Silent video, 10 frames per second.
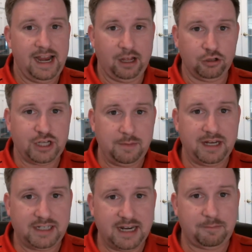
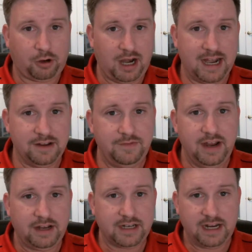LGBT pride
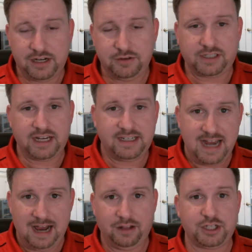event and you see
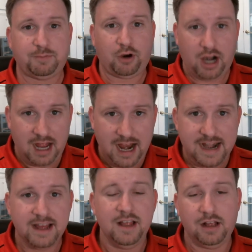Dallas
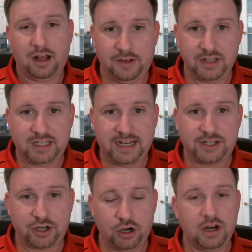Pride on the
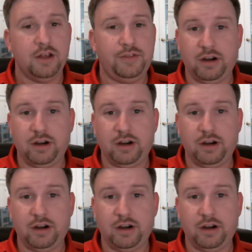t-shirt,